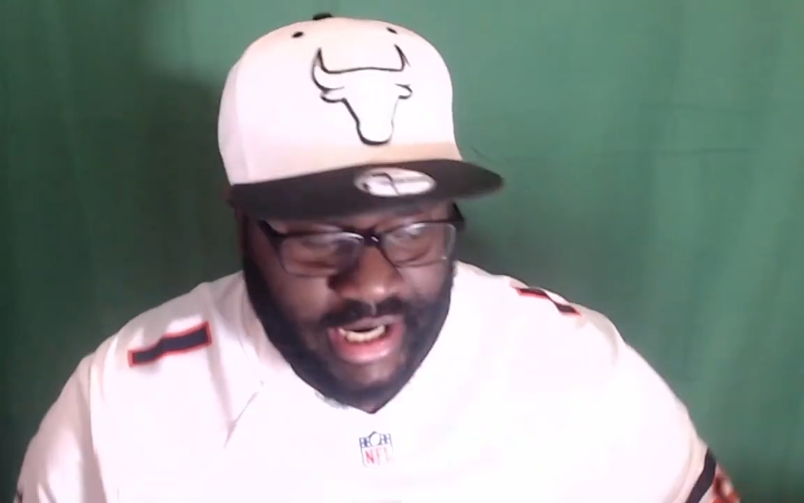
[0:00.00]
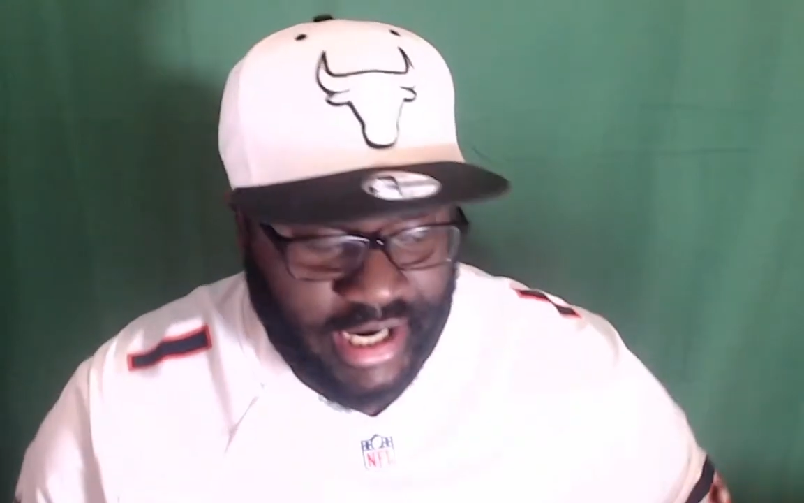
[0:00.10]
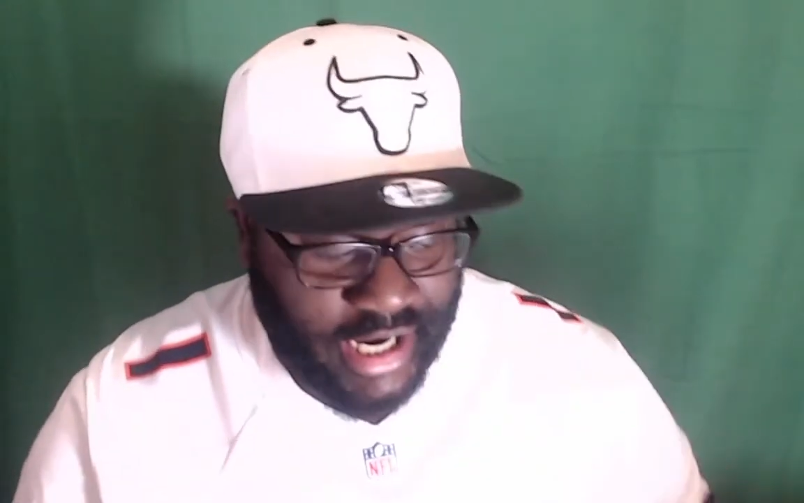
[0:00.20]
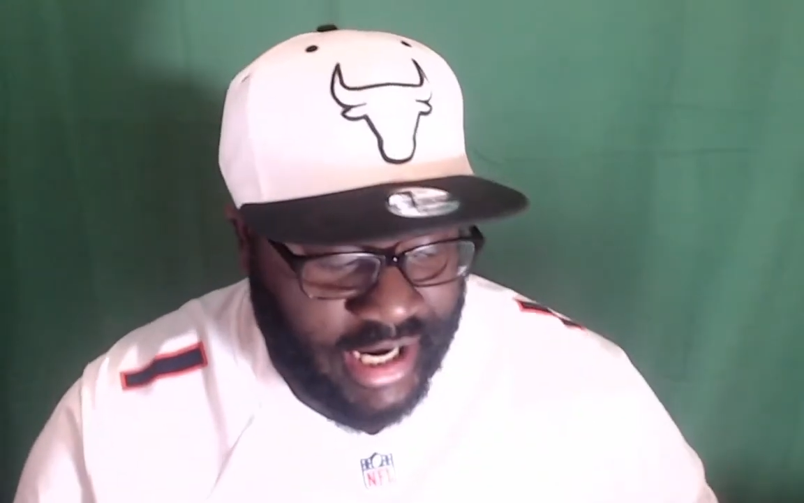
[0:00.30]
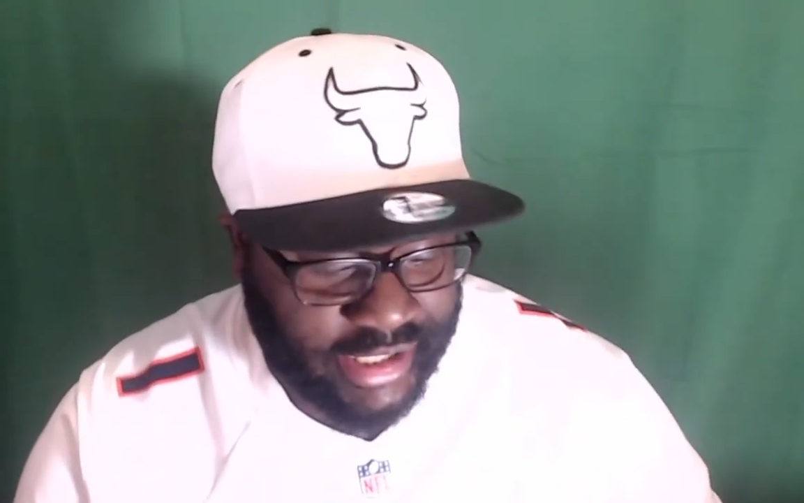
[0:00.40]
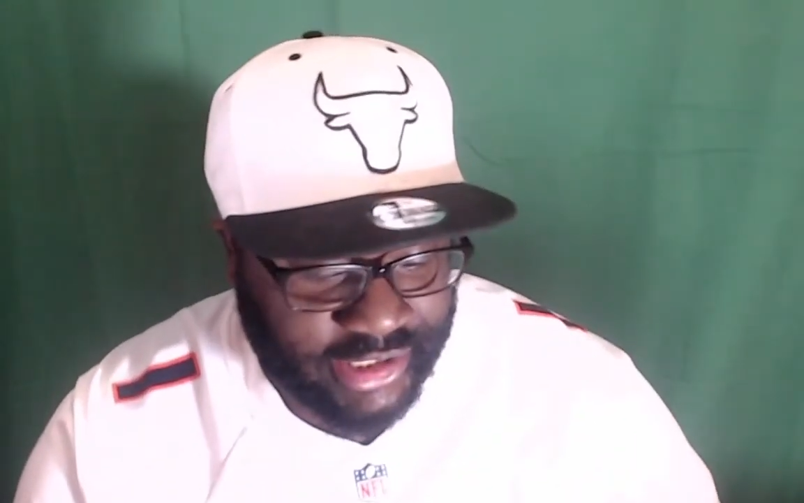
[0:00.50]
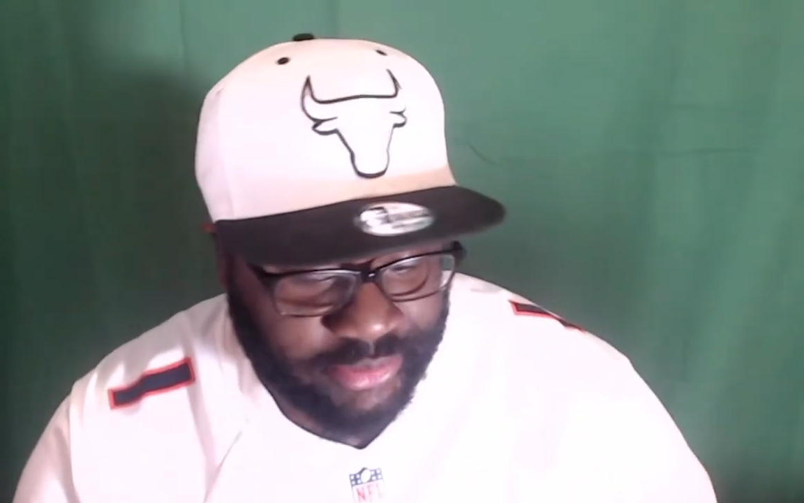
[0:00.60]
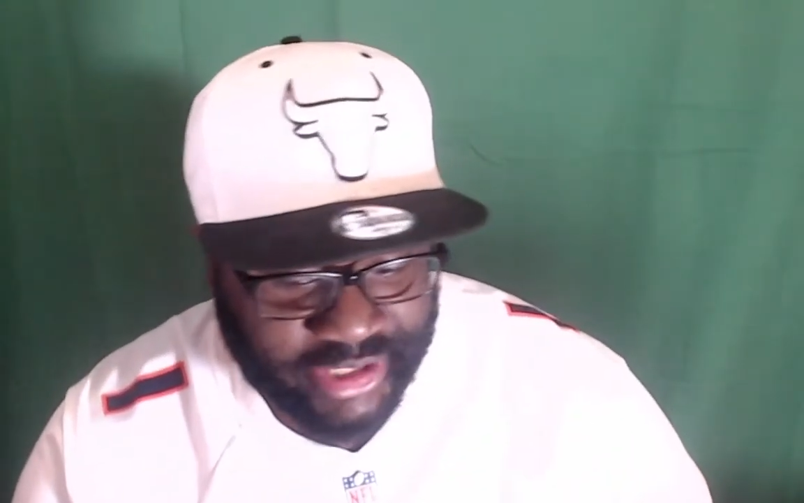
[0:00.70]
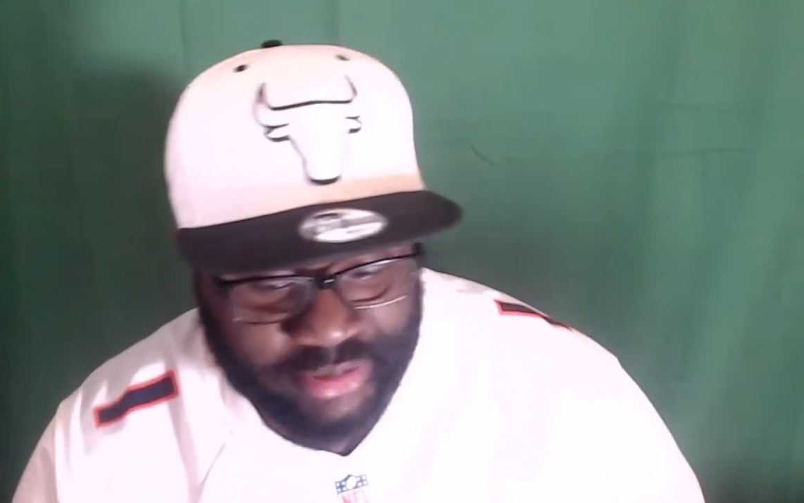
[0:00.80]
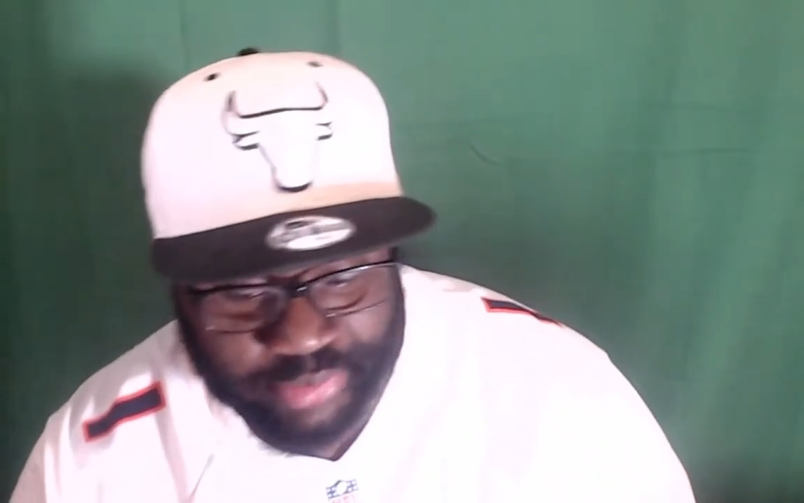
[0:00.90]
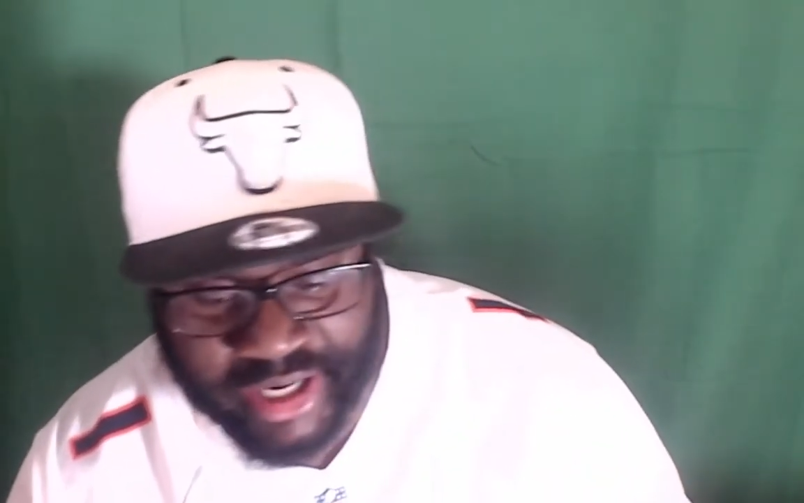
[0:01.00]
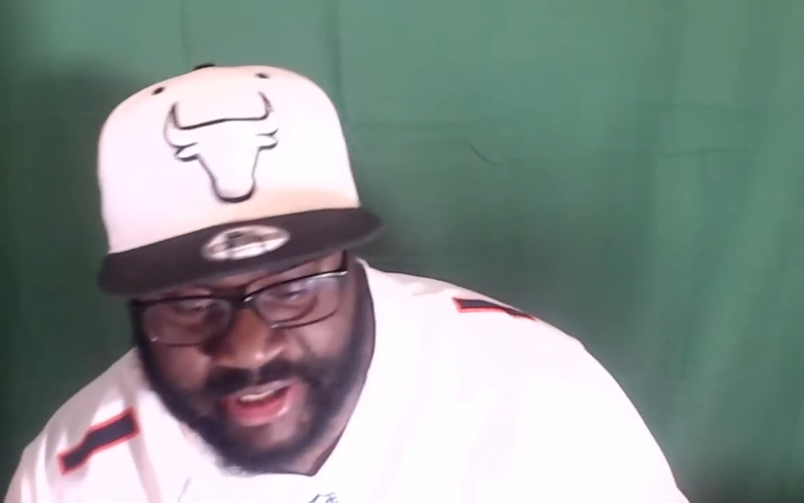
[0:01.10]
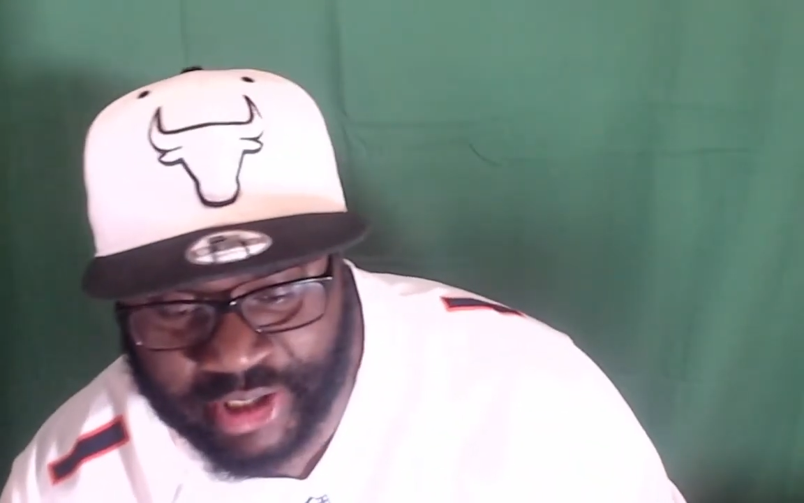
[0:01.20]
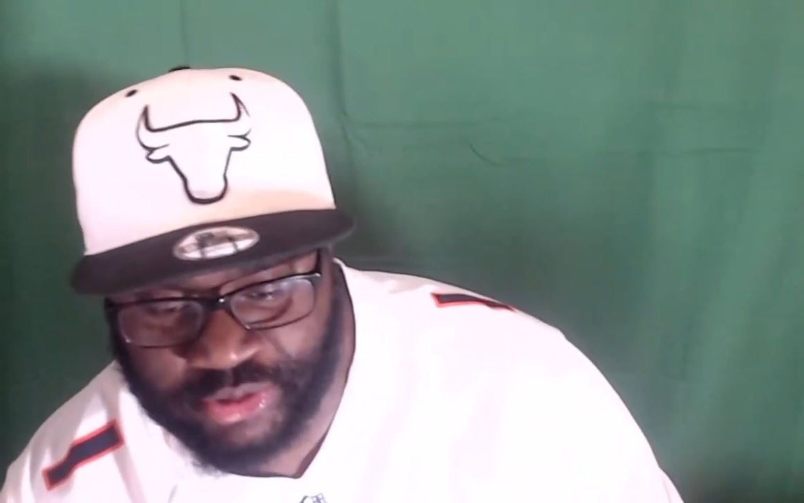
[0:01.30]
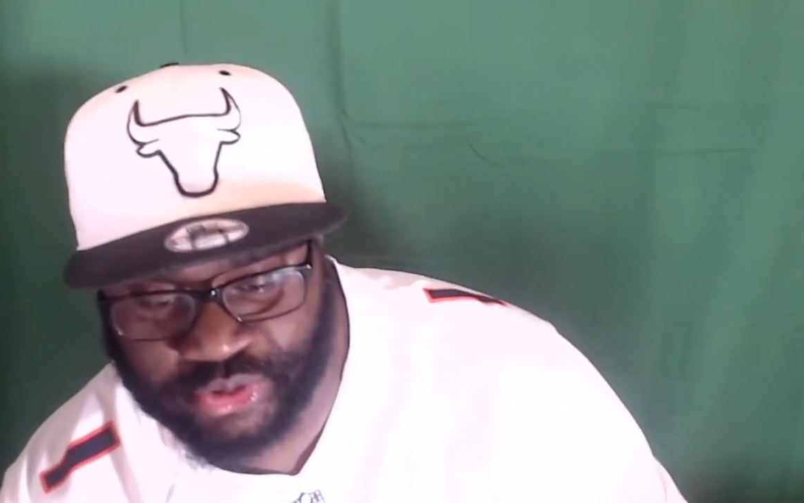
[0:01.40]
I ended up getting
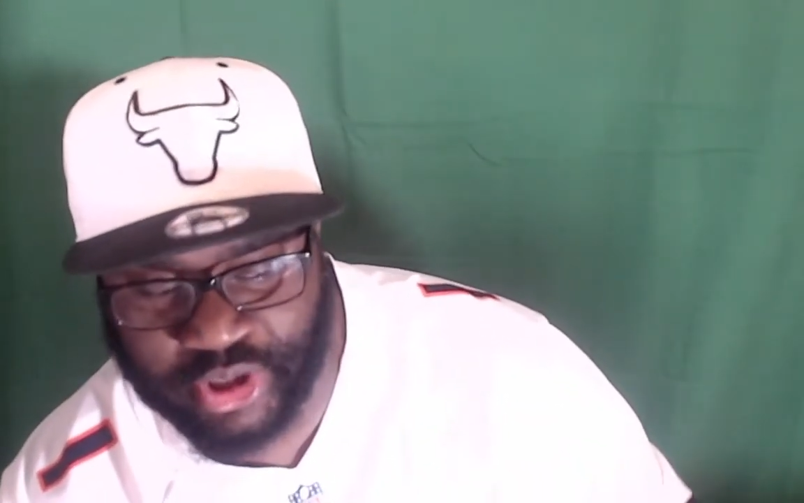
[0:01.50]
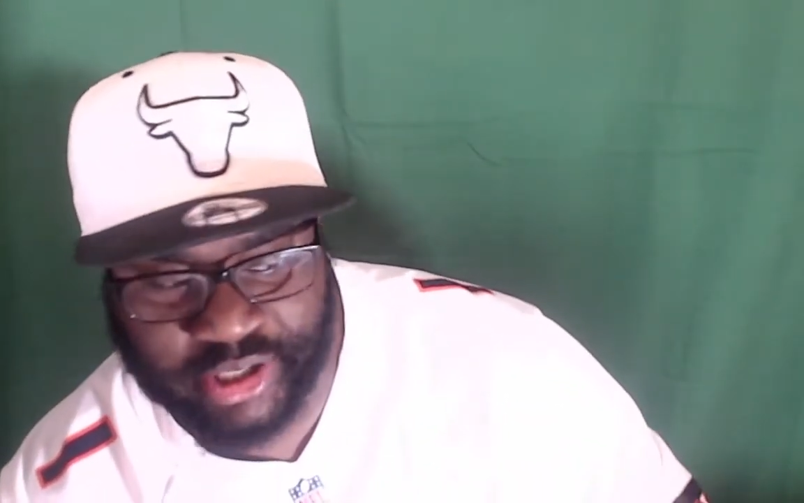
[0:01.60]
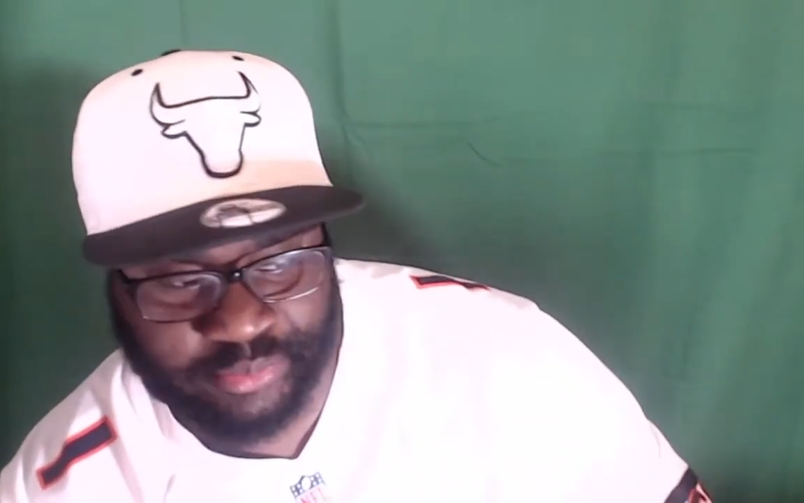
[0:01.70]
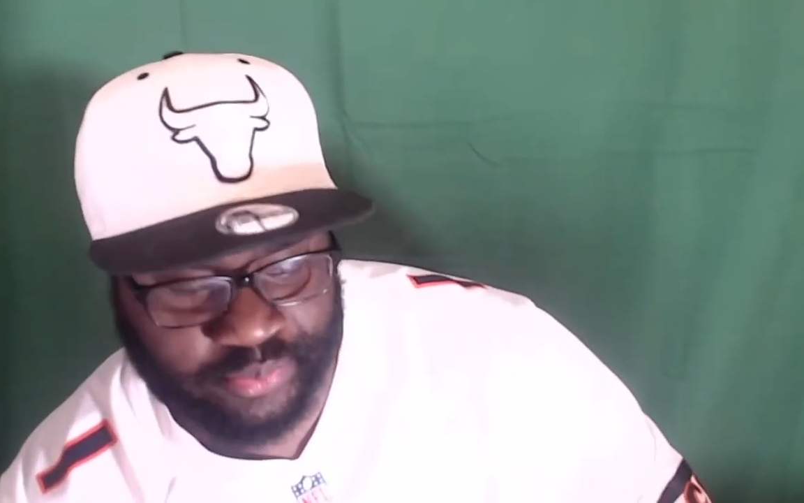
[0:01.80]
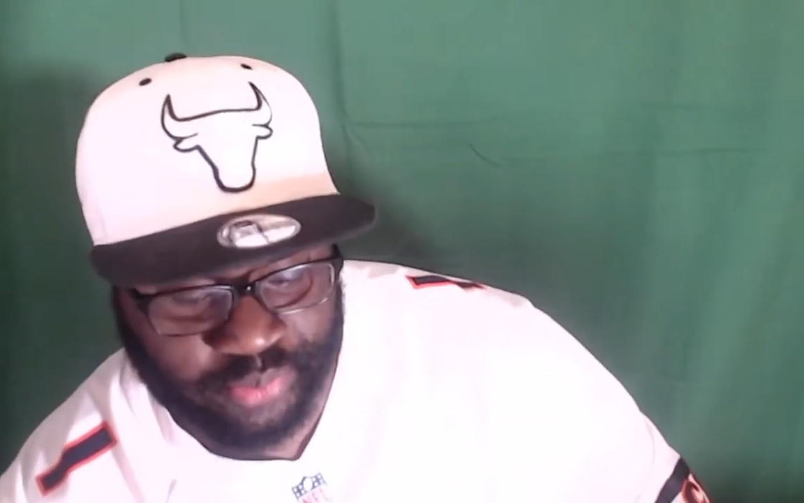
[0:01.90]
blackout drunk